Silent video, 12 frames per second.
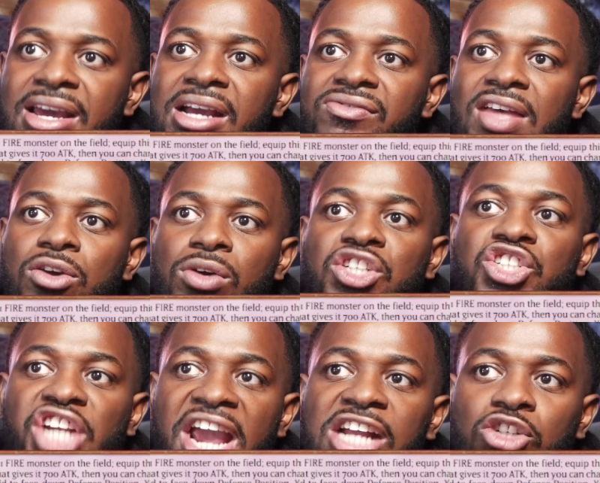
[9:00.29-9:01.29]
Then you can
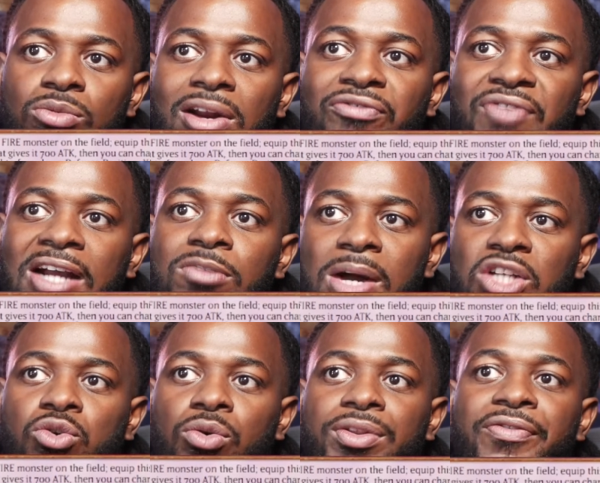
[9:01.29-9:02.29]
change 1 effect
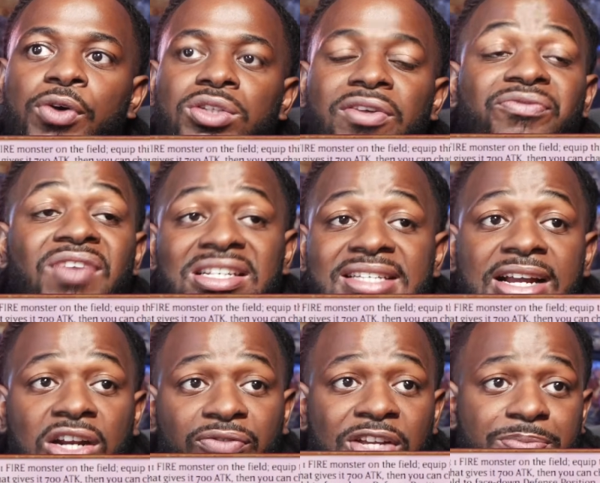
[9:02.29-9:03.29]
monster on the field to face down
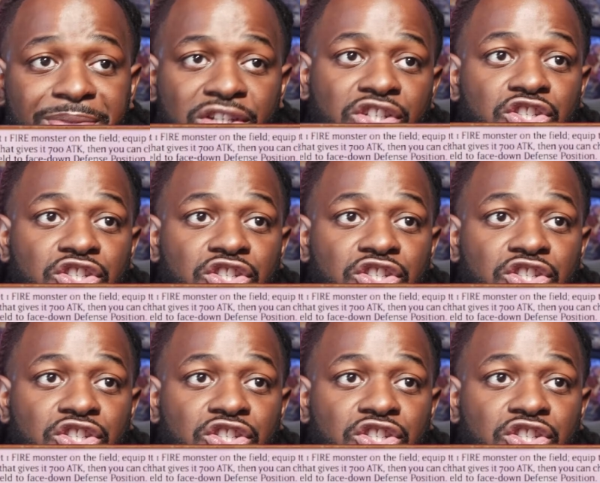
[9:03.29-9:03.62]
defense position.